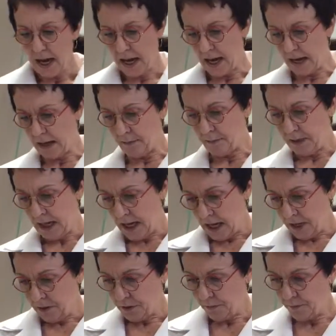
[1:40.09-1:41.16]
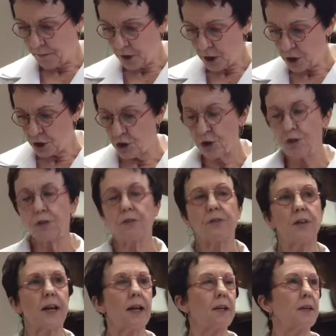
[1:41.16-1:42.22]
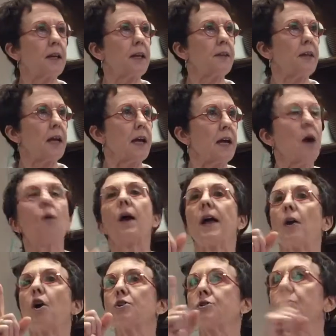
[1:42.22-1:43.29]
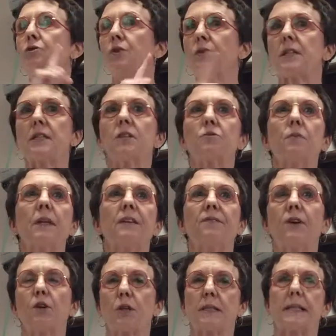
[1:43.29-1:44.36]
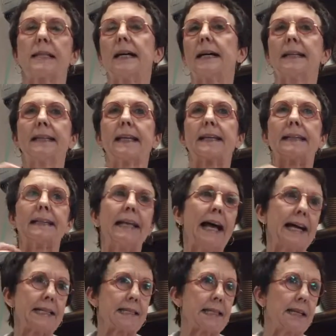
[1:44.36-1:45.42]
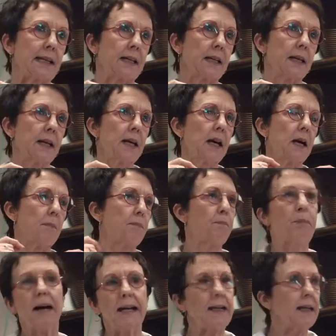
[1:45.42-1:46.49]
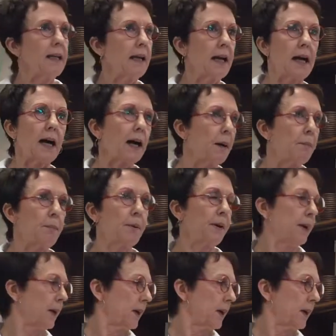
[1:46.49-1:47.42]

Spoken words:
The first shirt that, oh, and also too, this is really focusing on the classic button-up